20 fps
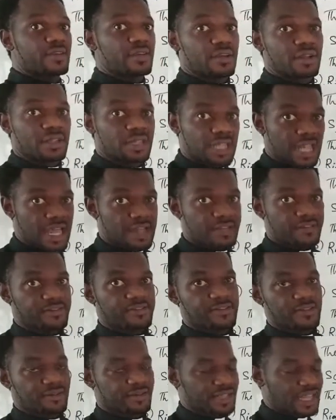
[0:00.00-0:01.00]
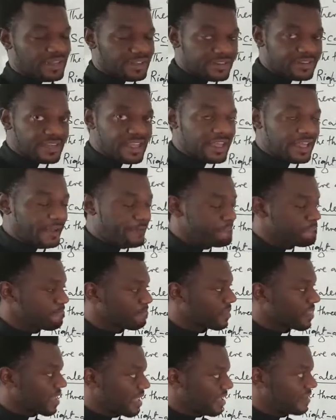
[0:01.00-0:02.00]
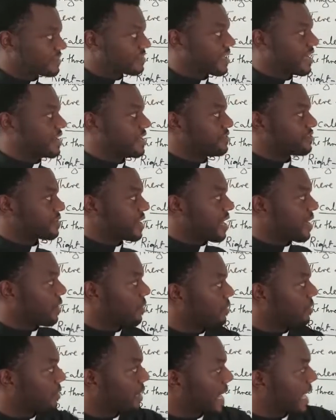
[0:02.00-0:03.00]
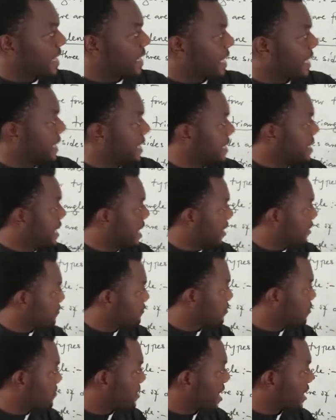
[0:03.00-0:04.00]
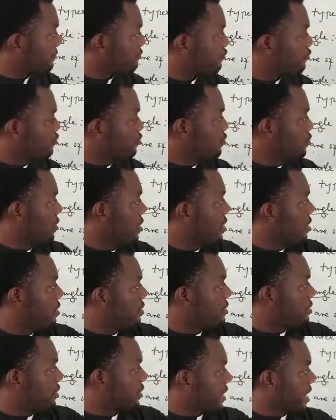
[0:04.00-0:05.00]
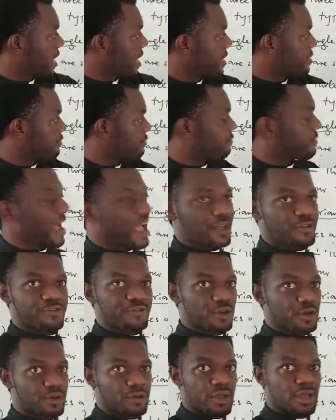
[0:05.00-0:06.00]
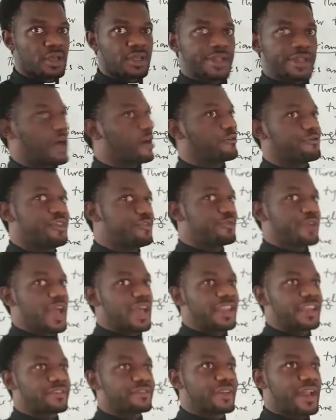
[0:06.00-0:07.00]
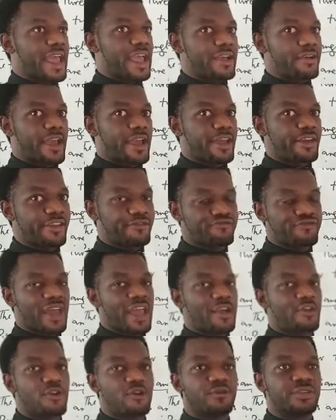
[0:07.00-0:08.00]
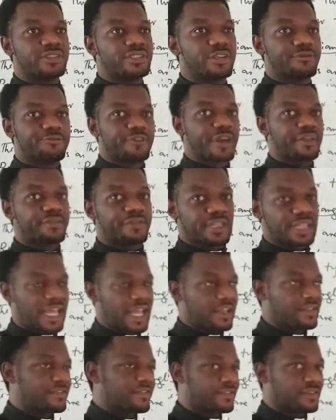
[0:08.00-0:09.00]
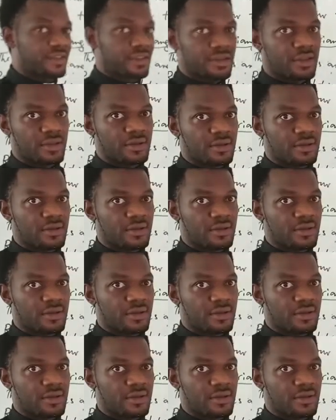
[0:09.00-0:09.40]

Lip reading: lengths. That is a scalene triangle. Like here also we have 2, 3, 5. So they have different. Any triangle with different lengths